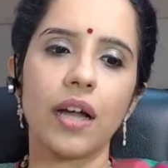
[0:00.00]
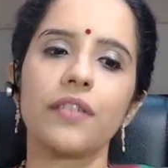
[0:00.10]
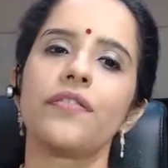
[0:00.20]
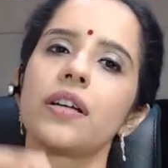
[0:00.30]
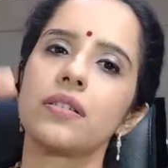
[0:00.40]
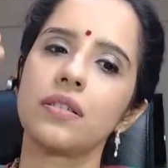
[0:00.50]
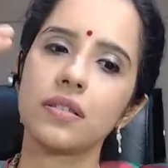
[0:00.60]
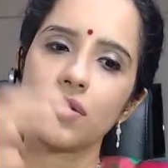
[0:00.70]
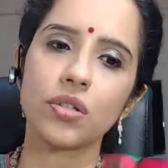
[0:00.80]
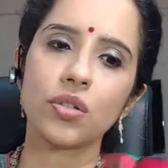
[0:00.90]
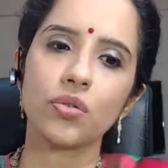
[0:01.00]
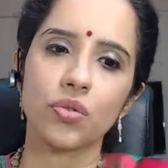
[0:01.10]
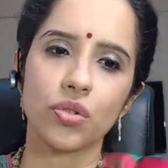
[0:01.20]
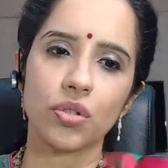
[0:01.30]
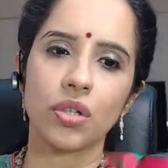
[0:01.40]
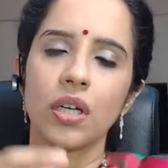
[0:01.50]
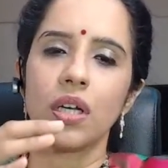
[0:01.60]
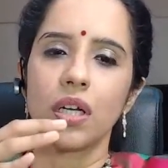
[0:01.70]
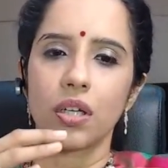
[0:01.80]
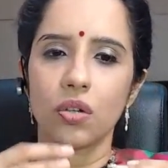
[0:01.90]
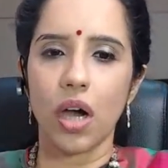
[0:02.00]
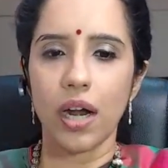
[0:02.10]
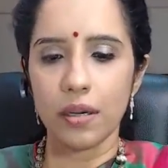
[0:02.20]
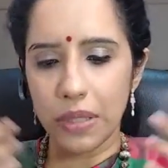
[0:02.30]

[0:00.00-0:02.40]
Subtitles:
Our functions reduce. Our